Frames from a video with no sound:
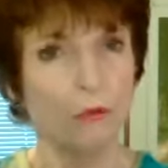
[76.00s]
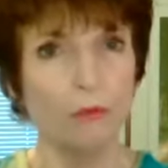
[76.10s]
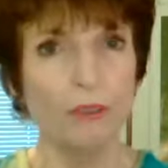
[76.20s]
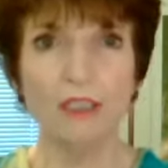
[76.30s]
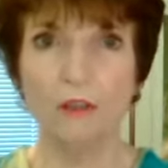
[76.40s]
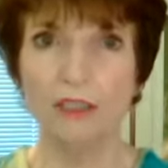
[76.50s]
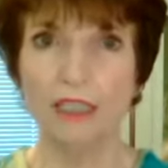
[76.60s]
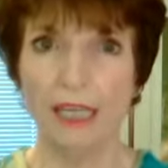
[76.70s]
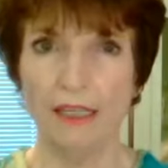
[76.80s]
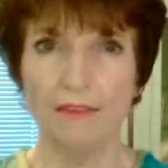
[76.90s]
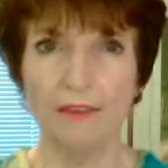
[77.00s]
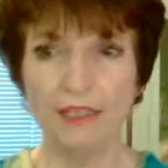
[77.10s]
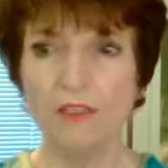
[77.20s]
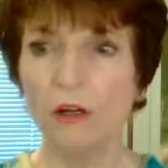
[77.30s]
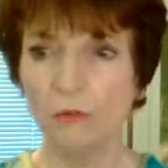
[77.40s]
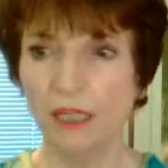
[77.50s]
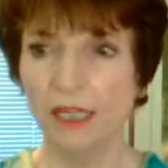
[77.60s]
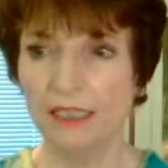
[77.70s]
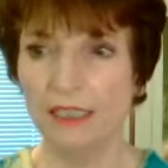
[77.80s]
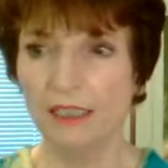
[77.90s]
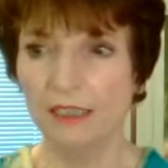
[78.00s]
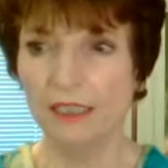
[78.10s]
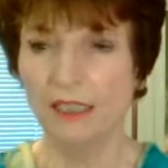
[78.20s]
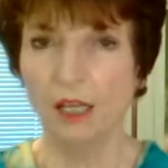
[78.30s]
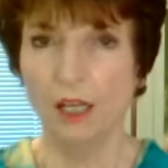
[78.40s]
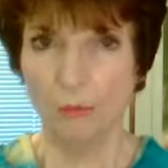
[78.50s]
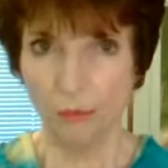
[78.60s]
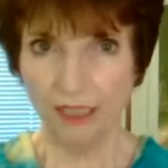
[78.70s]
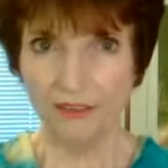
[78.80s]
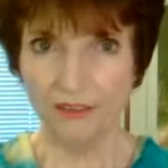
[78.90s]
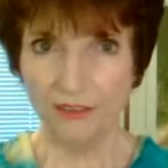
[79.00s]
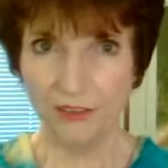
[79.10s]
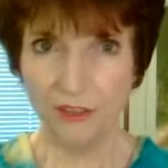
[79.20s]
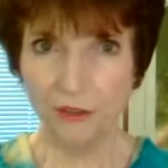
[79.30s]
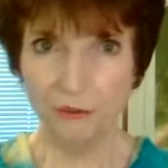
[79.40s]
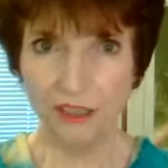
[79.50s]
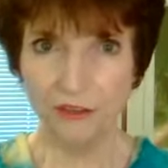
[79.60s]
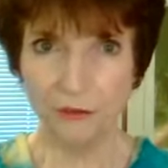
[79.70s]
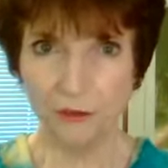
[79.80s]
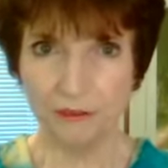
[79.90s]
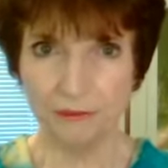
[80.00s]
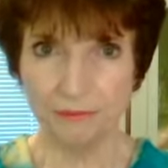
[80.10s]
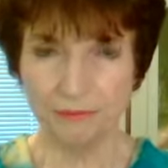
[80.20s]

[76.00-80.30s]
Well, okay, that's all right. But there's another way to do it.